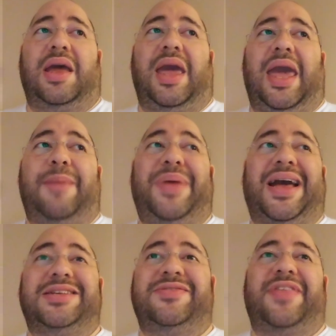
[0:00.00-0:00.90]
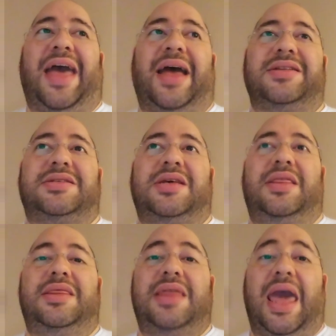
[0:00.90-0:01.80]
And because of that,
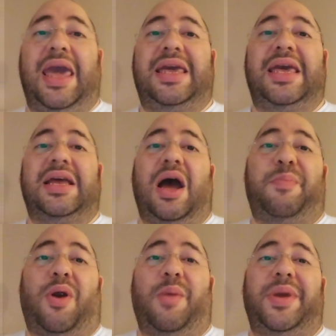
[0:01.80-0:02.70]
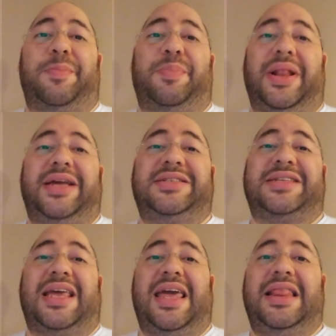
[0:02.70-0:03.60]
they get a permanent
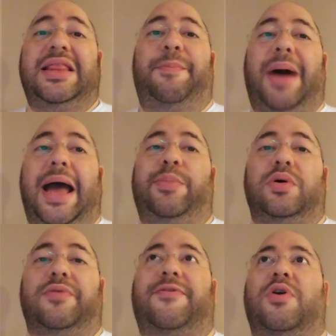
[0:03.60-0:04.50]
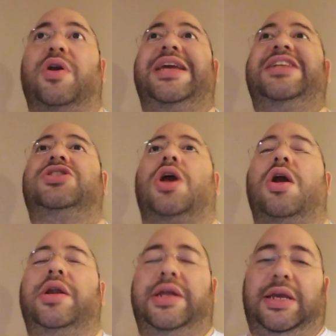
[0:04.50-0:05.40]
place in the Bible for
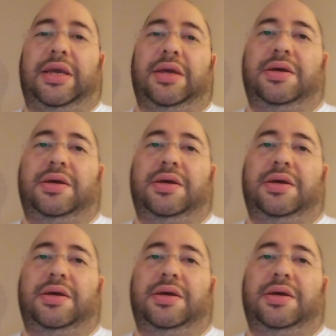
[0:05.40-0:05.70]
eternity.